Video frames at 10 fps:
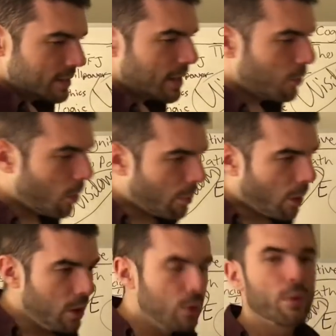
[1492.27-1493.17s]
is that? Well,
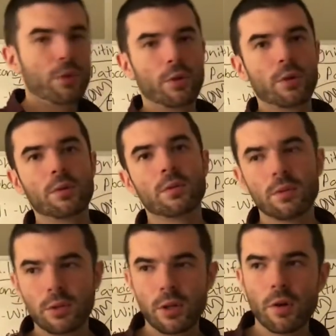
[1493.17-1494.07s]
Martin Luther,
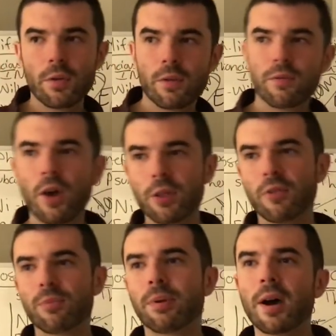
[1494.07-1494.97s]
you know, the
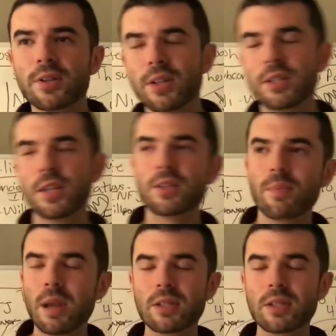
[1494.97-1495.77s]
father of Protestantism,